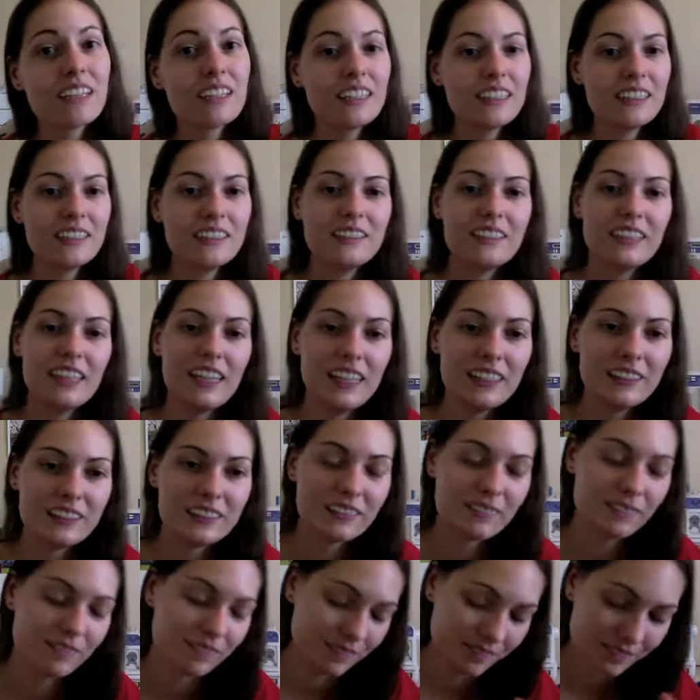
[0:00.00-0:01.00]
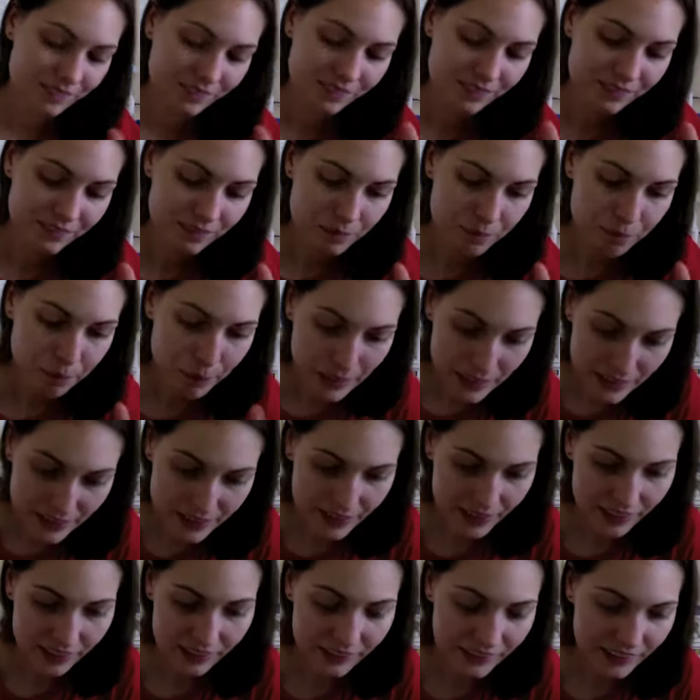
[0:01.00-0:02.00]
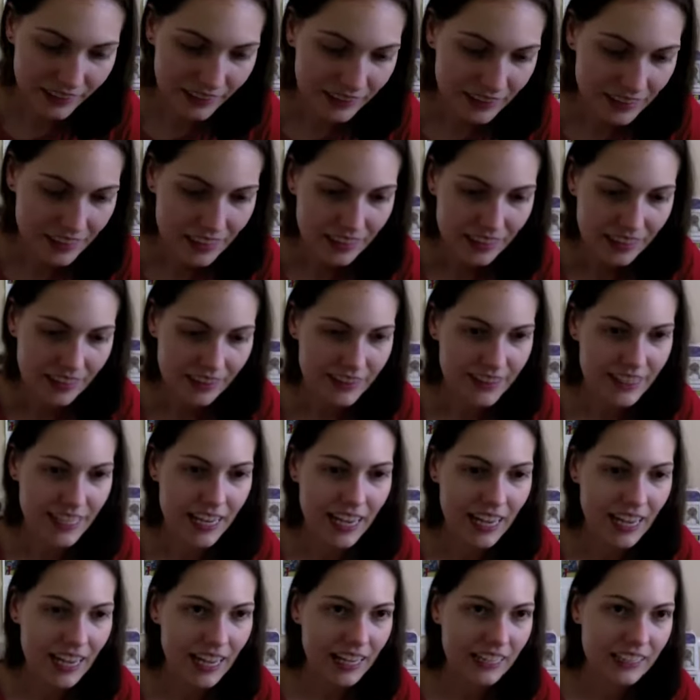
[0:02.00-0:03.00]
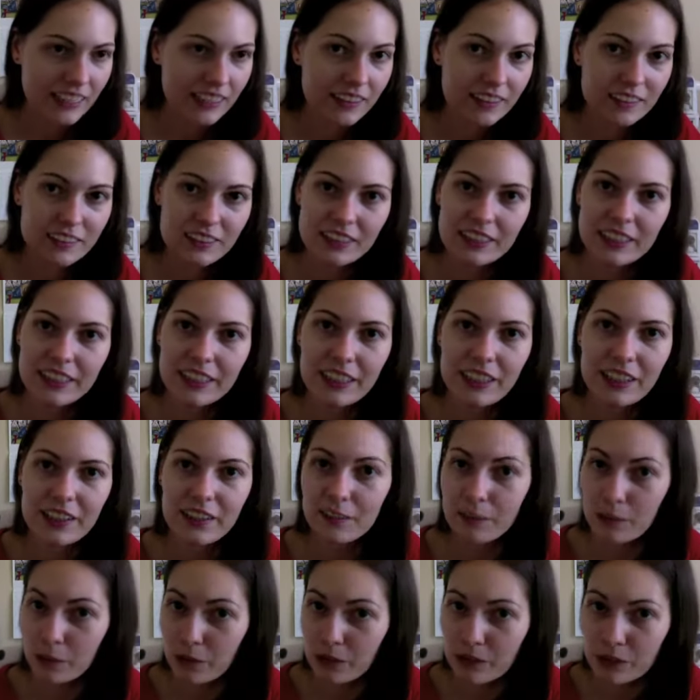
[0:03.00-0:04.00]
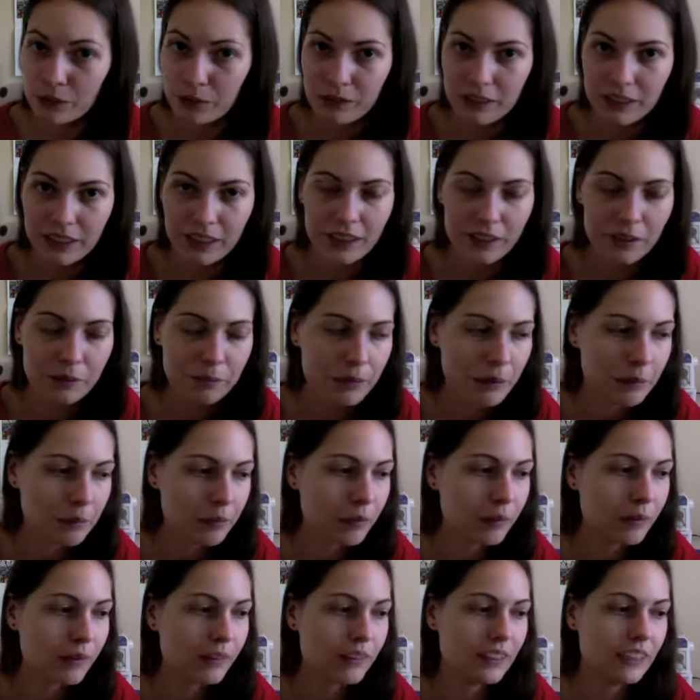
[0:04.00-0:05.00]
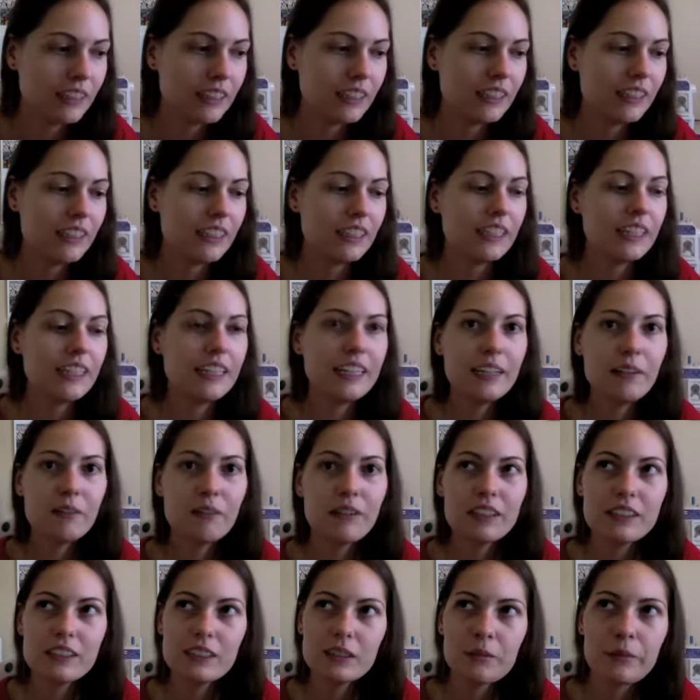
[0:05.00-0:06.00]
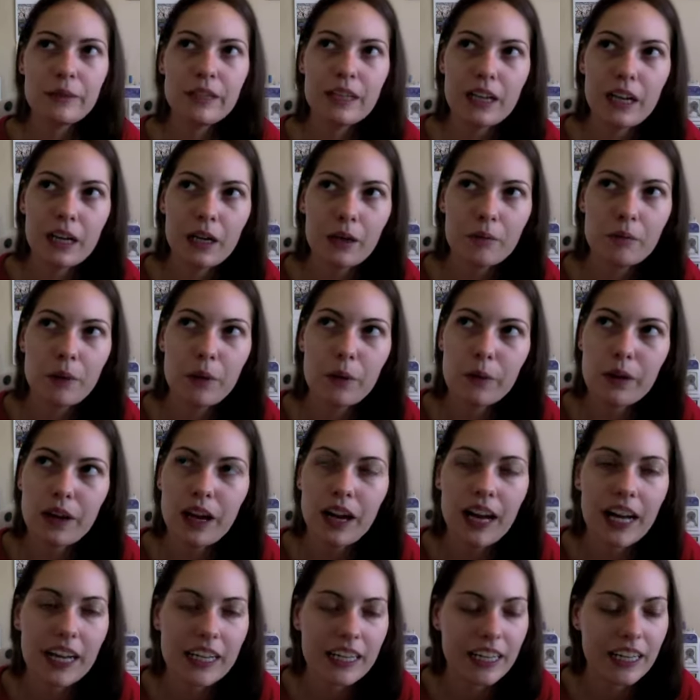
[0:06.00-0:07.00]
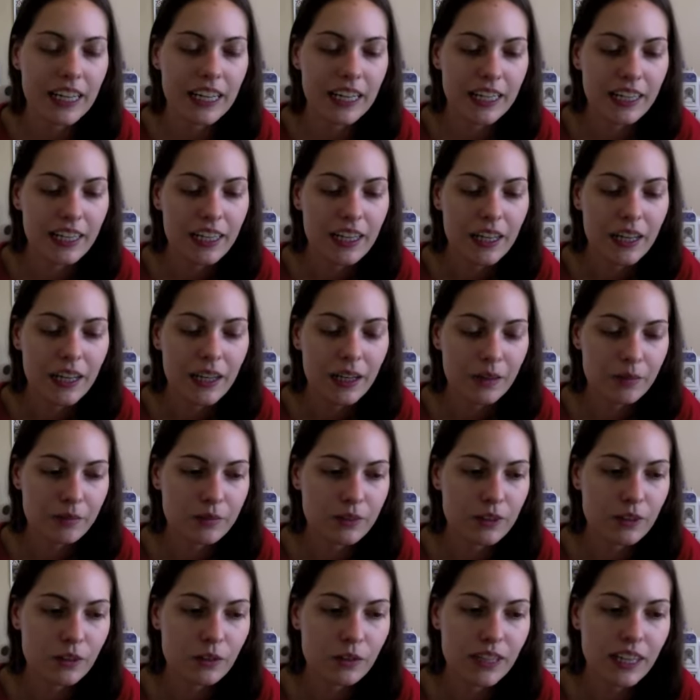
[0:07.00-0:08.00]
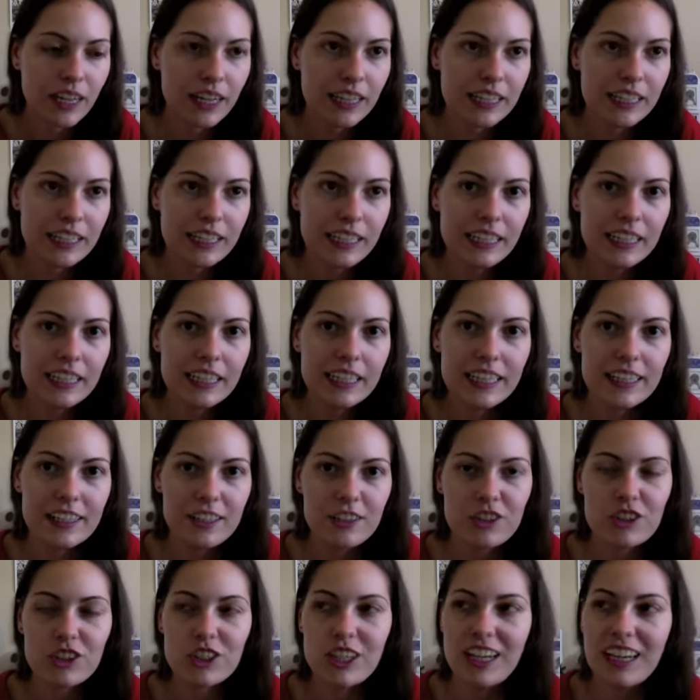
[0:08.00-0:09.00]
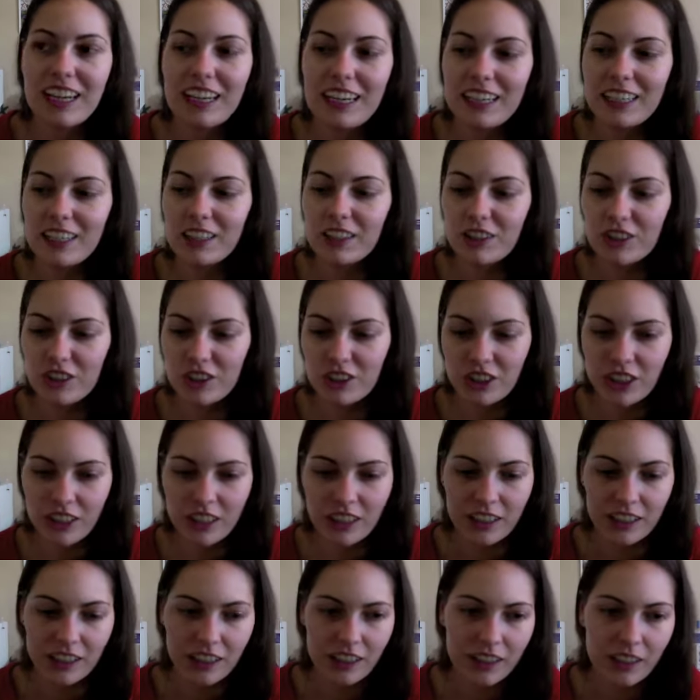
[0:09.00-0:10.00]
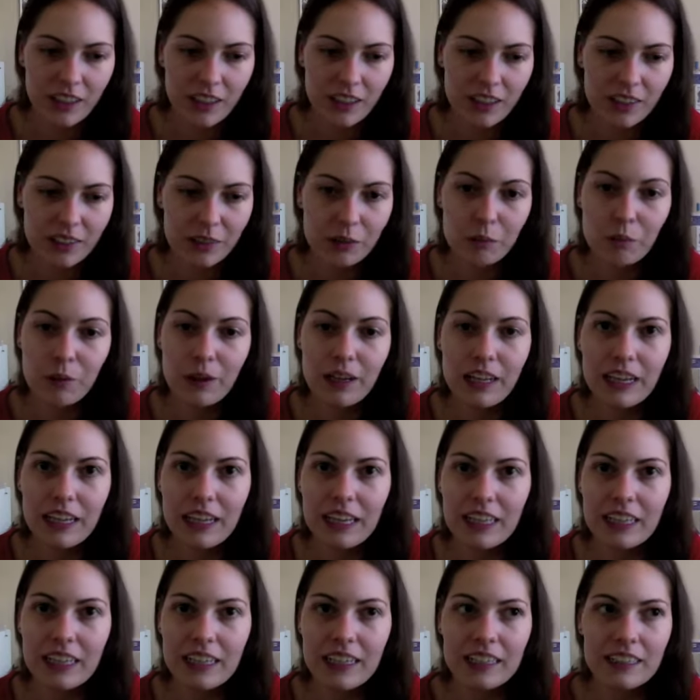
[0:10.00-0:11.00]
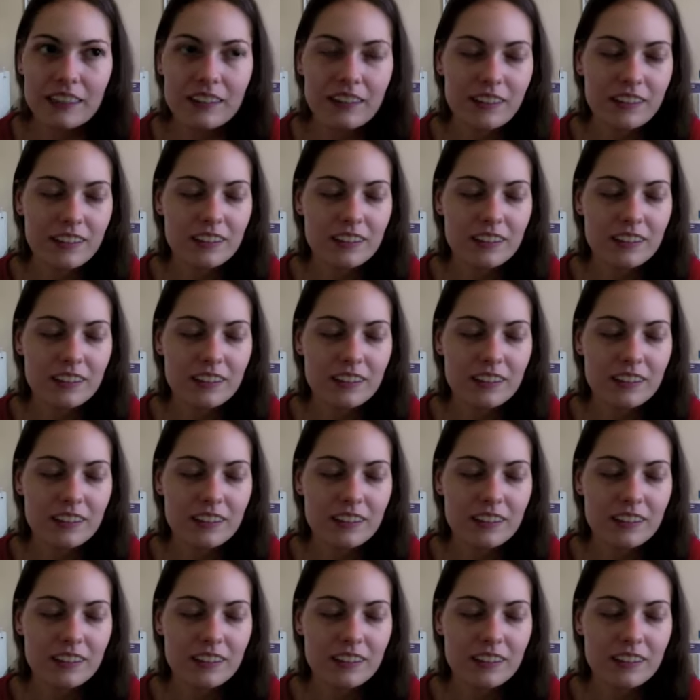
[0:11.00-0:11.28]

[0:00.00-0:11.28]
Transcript: He says, basically, that he doesn't care, of course, what the other people are thinking. He wants to become Hokage so that he can change the way,